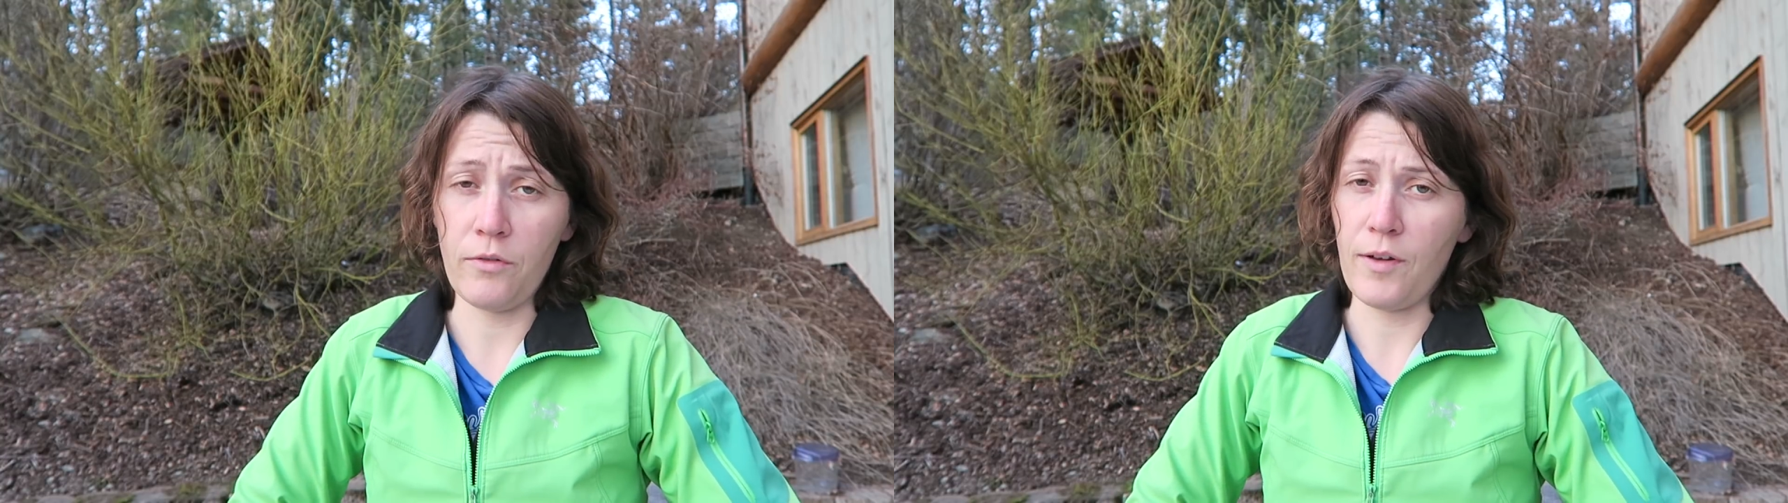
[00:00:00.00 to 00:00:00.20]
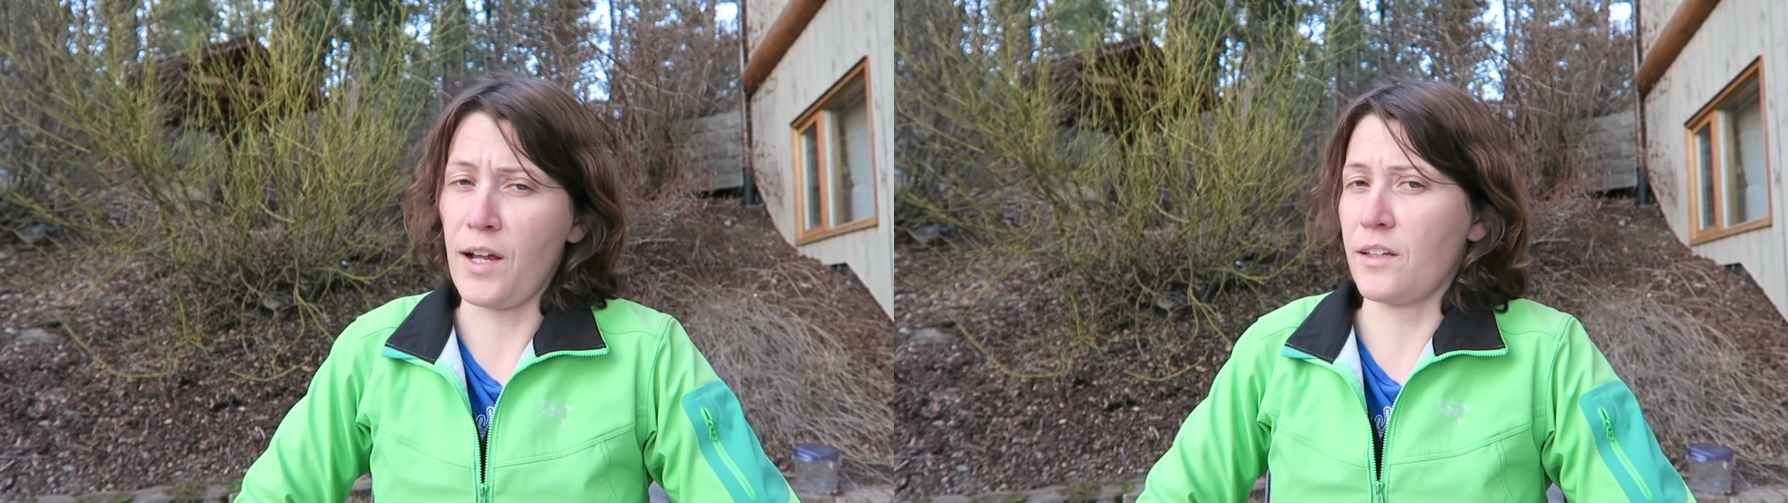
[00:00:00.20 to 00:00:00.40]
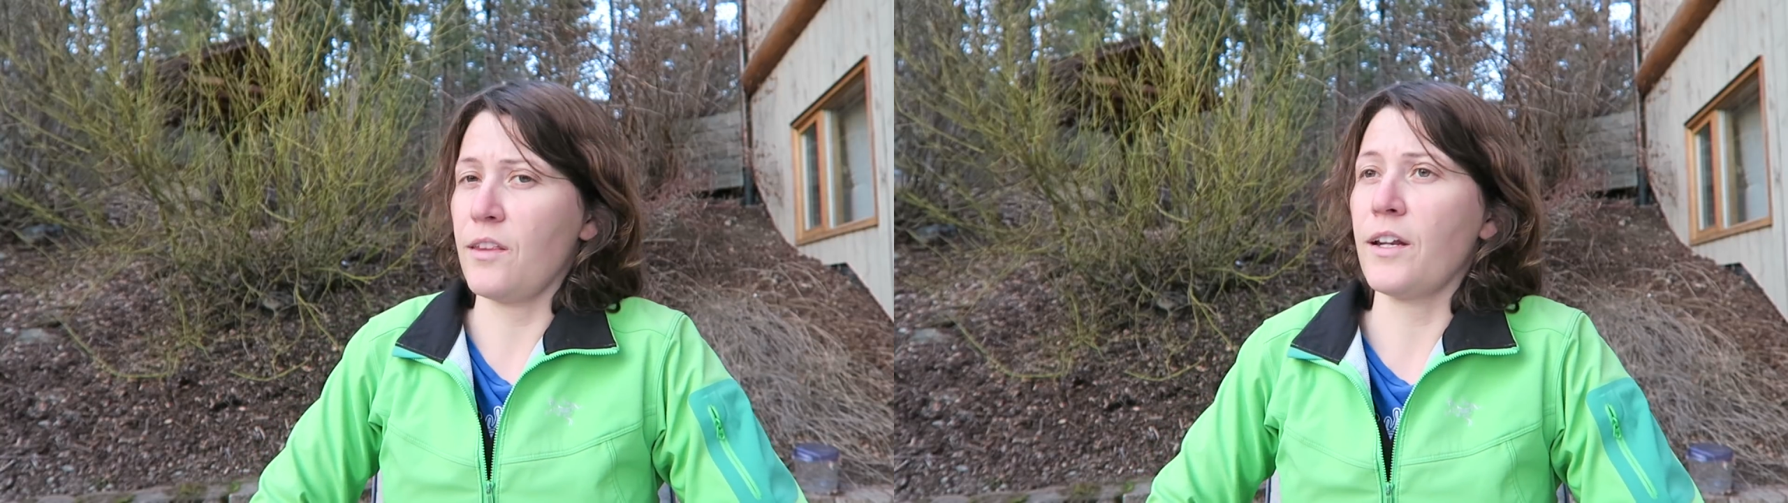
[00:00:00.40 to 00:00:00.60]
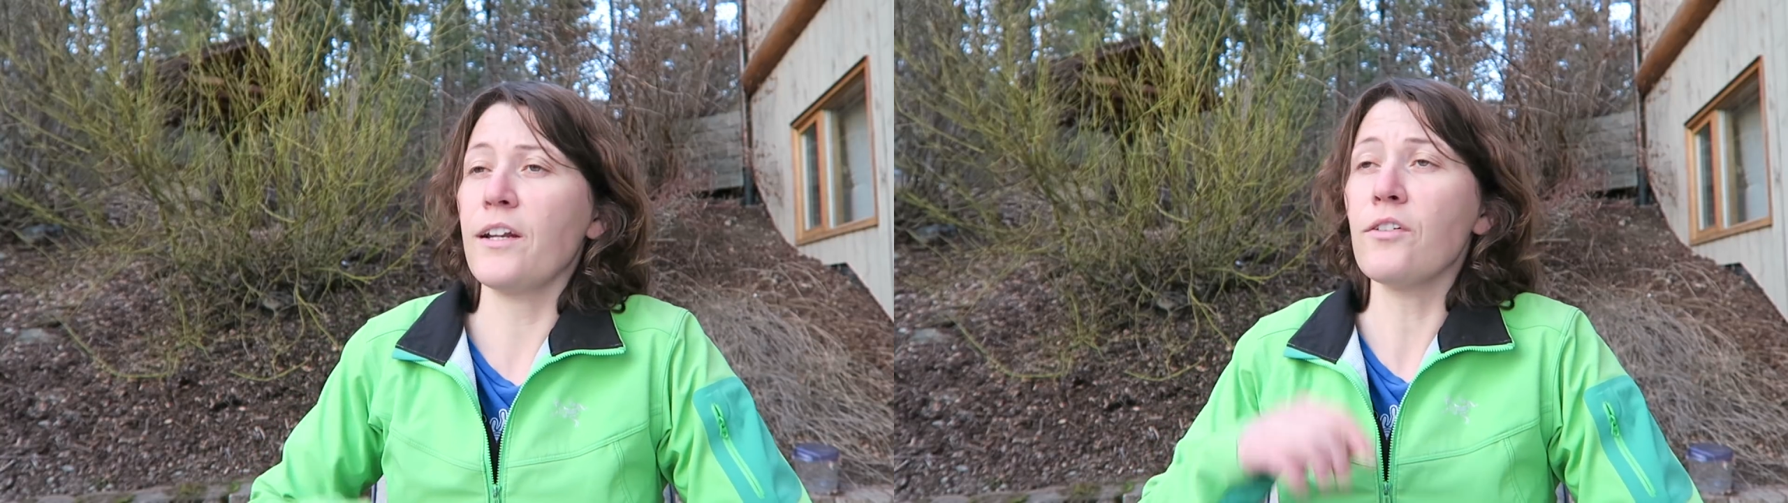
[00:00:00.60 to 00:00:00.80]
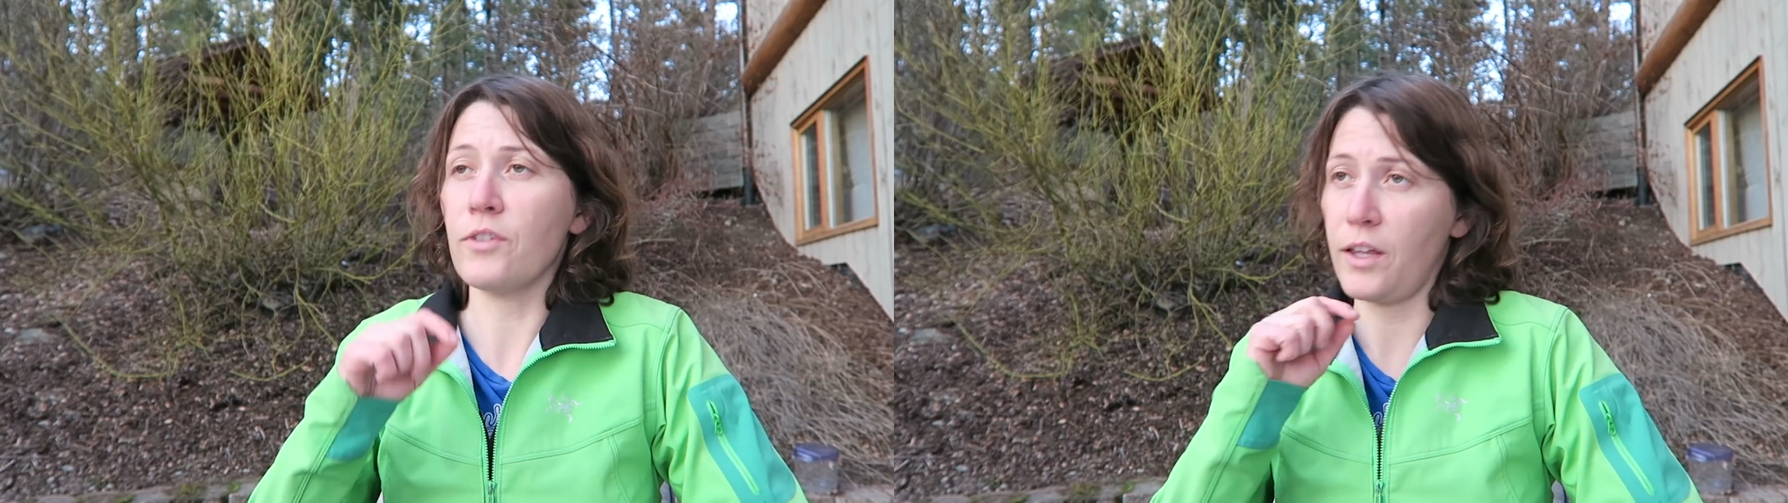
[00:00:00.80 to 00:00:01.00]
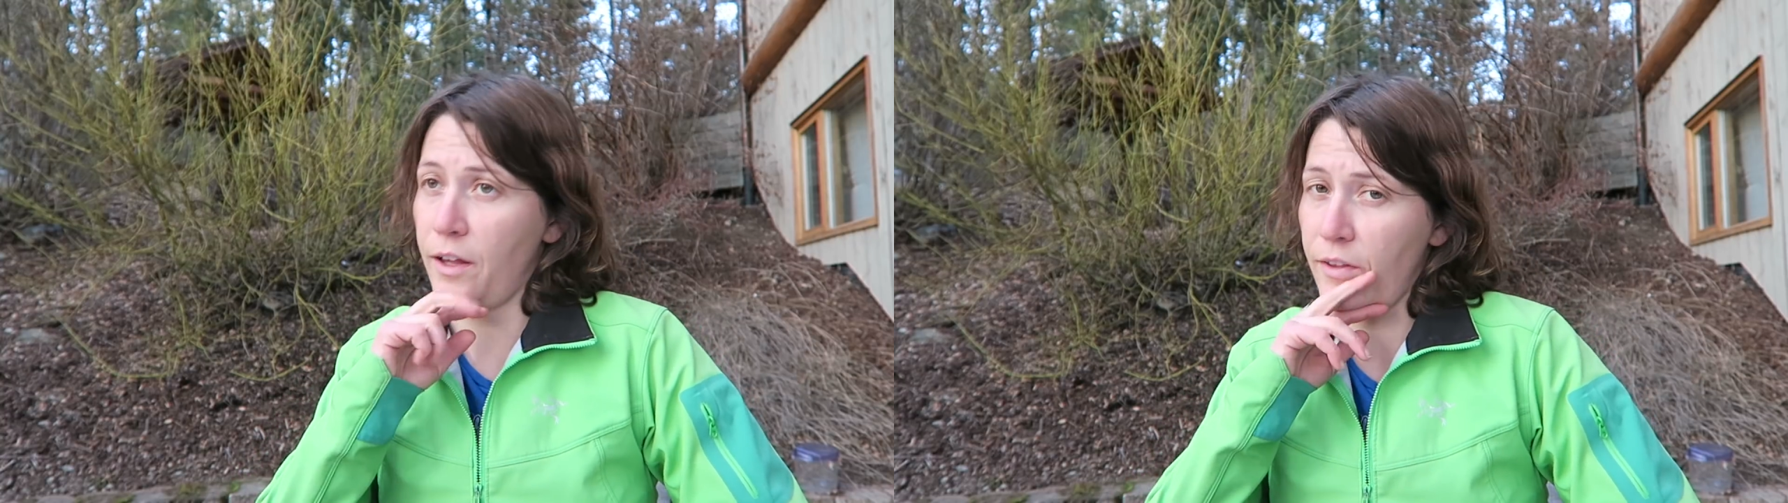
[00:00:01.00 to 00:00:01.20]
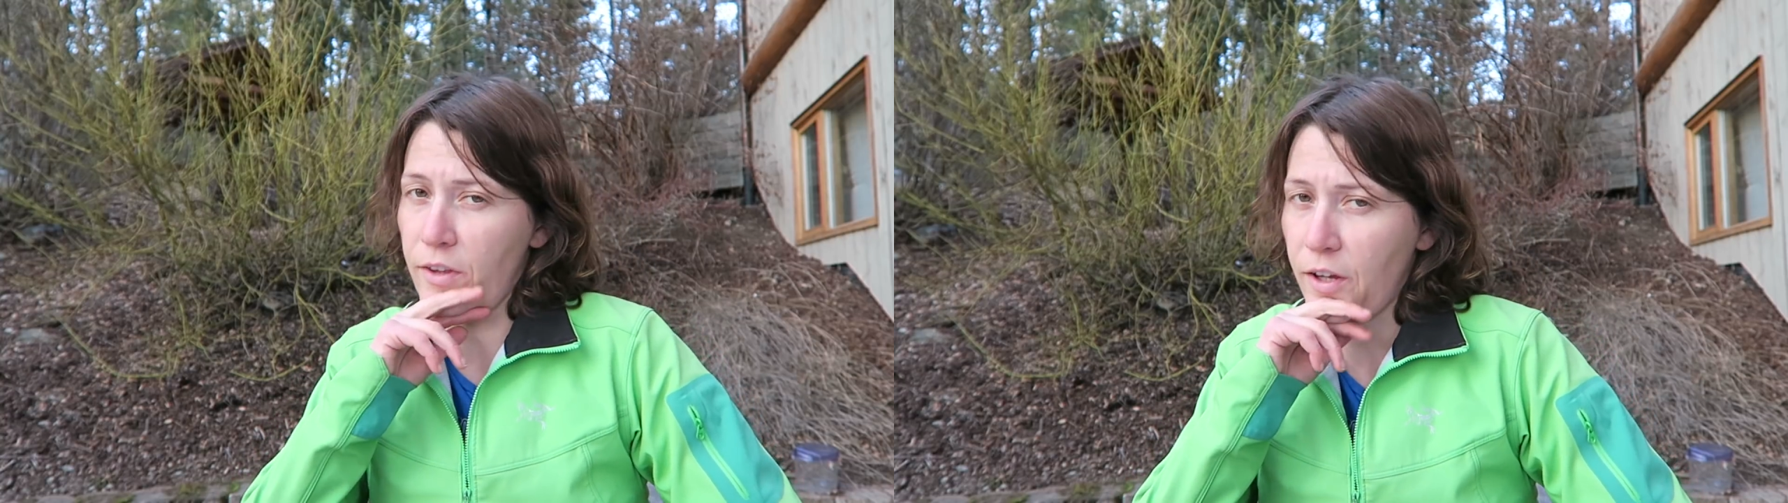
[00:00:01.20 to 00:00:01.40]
fact that I didn't realize